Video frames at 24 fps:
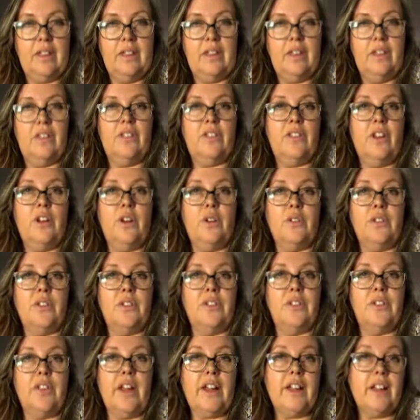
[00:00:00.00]
So the
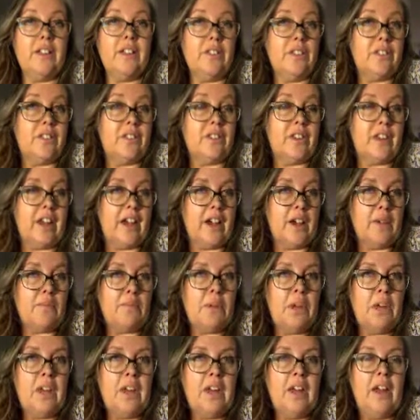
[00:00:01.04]
second step
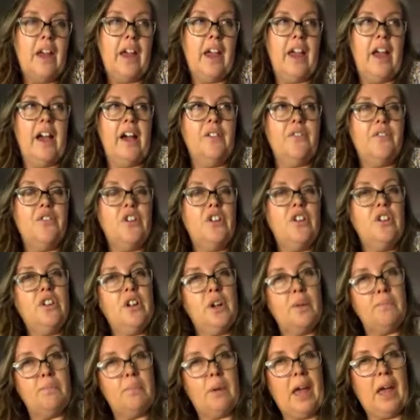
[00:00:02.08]
after you
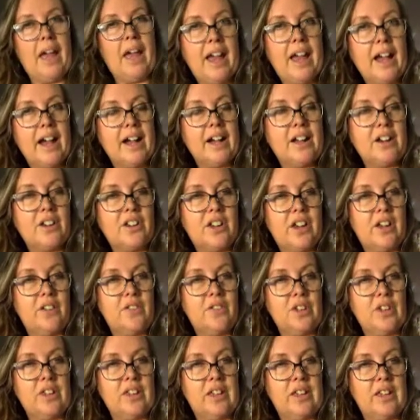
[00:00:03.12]
compact
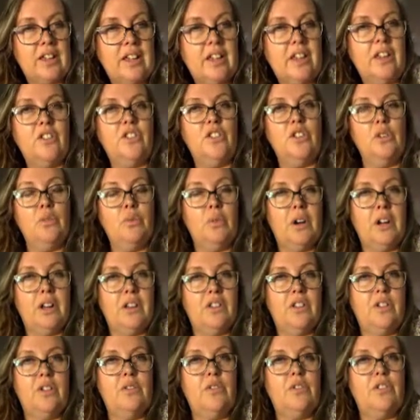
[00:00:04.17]
everything is you want
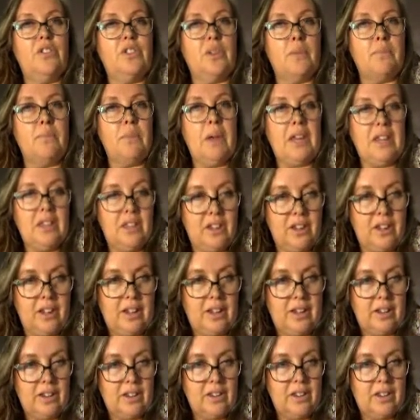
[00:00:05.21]
to cement it.